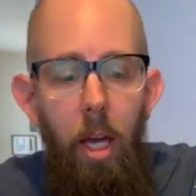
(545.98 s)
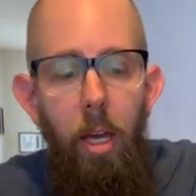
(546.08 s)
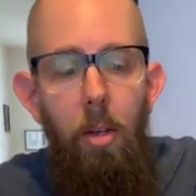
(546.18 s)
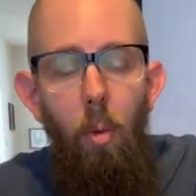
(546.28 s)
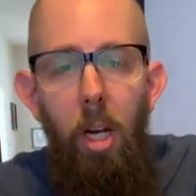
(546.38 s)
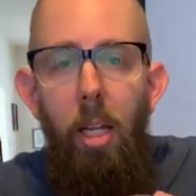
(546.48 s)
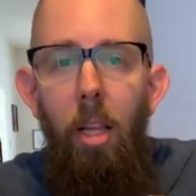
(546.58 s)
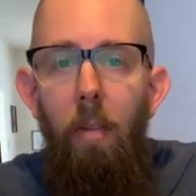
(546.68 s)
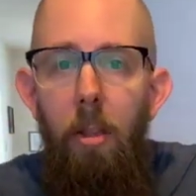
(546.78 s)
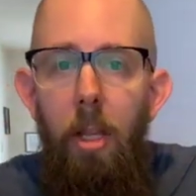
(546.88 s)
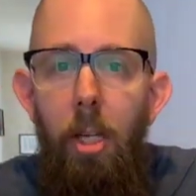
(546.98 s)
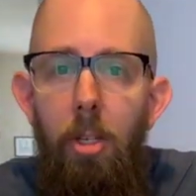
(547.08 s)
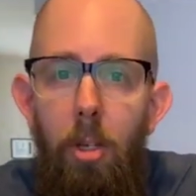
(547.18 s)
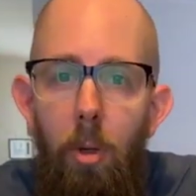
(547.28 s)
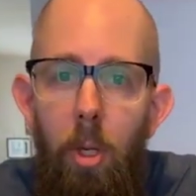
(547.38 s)
And what I love that they
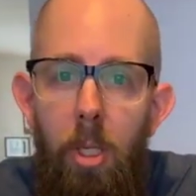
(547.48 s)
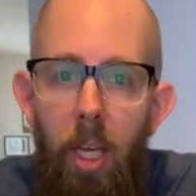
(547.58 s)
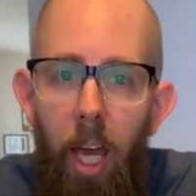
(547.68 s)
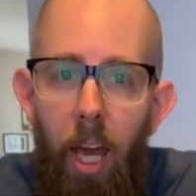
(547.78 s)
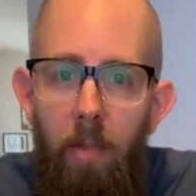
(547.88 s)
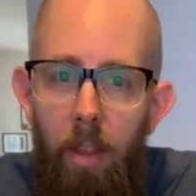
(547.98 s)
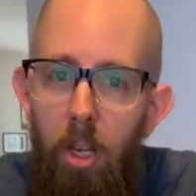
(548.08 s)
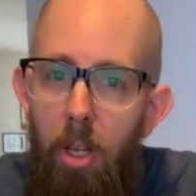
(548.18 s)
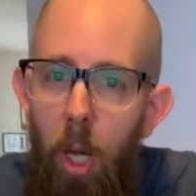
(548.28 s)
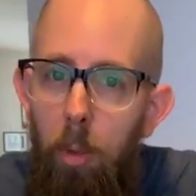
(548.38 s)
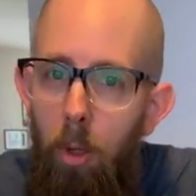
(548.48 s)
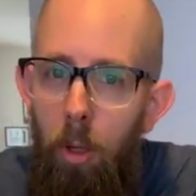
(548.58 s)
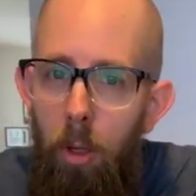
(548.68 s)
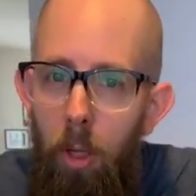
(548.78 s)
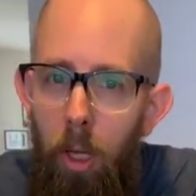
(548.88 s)
do is they have the
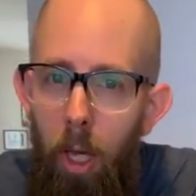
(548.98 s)
double